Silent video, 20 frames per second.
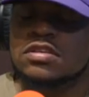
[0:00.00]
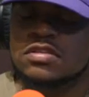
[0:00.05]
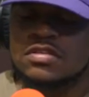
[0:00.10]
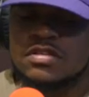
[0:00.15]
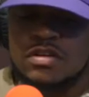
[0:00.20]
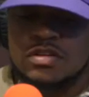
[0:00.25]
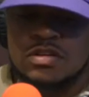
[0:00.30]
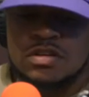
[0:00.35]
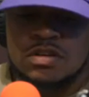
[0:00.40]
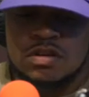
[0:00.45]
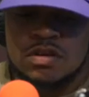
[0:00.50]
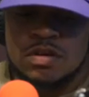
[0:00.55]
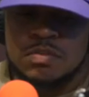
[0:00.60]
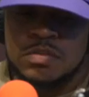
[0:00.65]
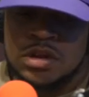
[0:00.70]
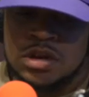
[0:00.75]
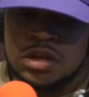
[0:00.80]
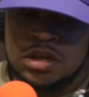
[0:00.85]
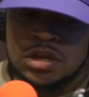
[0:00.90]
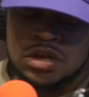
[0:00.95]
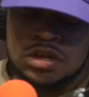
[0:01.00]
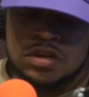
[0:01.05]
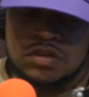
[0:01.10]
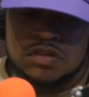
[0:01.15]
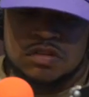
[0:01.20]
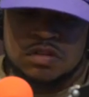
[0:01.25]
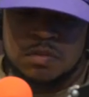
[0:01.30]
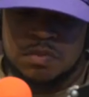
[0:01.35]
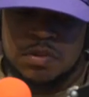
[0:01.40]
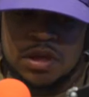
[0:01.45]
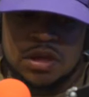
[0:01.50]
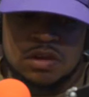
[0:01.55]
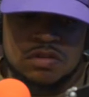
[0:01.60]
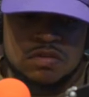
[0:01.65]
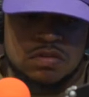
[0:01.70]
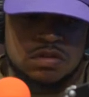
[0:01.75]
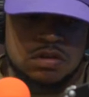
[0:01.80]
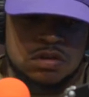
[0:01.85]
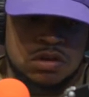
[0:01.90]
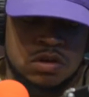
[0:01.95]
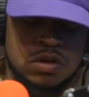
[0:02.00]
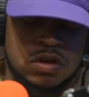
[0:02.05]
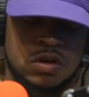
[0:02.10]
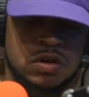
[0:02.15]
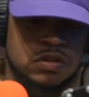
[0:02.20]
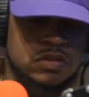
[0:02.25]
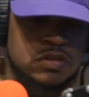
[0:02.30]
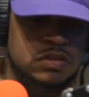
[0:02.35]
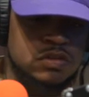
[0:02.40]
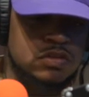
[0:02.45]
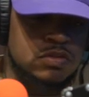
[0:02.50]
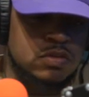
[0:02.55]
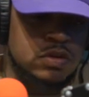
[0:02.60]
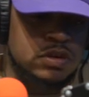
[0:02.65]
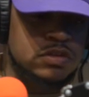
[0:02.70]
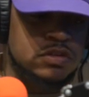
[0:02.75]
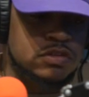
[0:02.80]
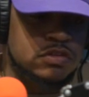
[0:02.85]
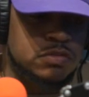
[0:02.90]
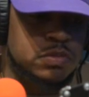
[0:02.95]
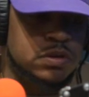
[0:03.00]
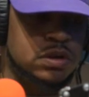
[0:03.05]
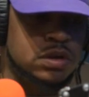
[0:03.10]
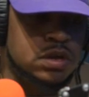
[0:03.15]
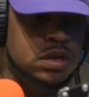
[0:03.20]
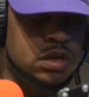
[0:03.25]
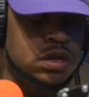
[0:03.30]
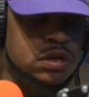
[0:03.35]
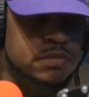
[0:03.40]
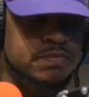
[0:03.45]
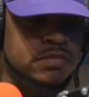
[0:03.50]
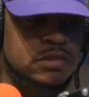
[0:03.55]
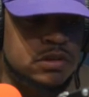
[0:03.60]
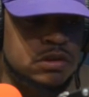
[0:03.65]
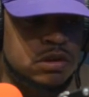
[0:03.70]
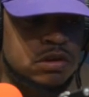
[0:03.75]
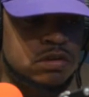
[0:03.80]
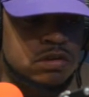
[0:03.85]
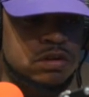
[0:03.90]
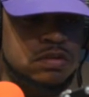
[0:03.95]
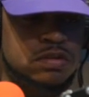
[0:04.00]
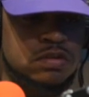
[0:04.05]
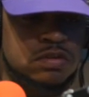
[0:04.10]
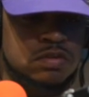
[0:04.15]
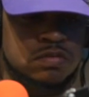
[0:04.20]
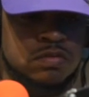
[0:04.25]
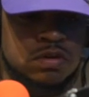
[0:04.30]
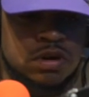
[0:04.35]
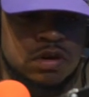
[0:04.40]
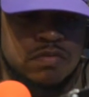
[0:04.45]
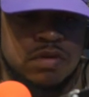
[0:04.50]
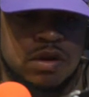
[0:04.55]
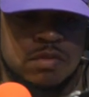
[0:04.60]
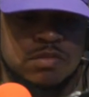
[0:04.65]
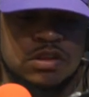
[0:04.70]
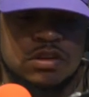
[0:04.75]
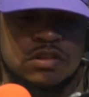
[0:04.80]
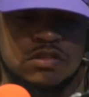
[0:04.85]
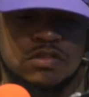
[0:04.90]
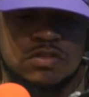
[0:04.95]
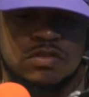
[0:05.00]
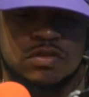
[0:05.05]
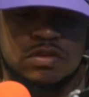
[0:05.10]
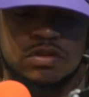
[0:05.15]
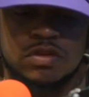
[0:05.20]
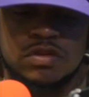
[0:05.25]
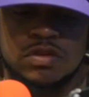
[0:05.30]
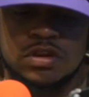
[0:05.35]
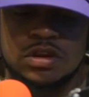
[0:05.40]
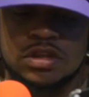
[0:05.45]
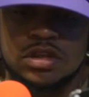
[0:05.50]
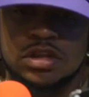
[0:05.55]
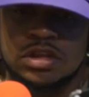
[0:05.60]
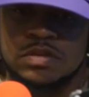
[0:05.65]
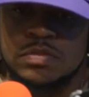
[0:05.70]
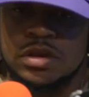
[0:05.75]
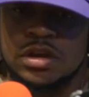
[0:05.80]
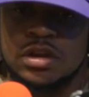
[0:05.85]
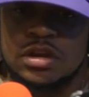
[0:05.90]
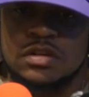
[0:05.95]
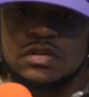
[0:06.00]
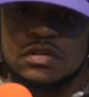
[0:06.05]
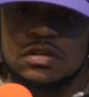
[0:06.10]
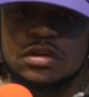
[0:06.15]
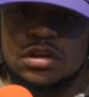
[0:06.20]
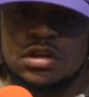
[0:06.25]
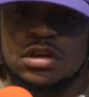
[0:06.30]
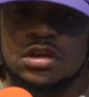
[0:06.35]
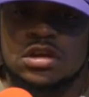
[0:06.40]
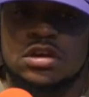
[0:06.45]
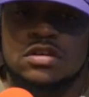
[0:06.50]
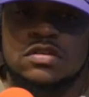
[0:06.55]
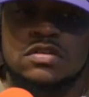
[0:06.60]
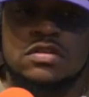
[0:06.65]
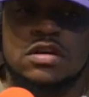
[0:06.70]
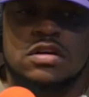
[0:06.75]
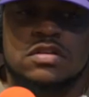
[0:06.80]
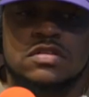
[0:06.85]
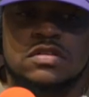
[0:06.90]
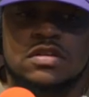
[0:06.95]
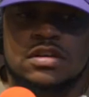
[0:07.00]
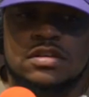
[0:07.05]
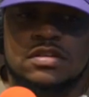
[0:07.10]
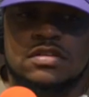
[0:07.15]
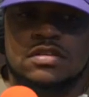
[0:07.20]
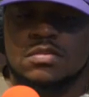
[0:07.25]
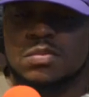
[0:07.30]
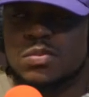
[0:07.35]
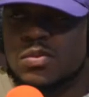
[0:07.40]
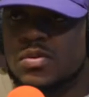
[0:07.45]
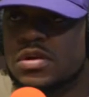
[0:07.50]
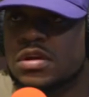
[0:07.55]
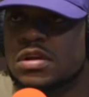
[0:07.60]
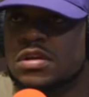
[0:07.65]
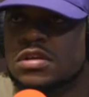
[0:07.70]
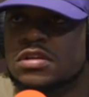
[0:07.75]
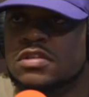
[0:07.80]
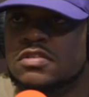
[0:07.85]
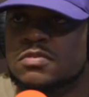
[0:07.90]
So, it just depends on all situations. But, it's whenever I'm in the studio or anything, man, it's getting to the point.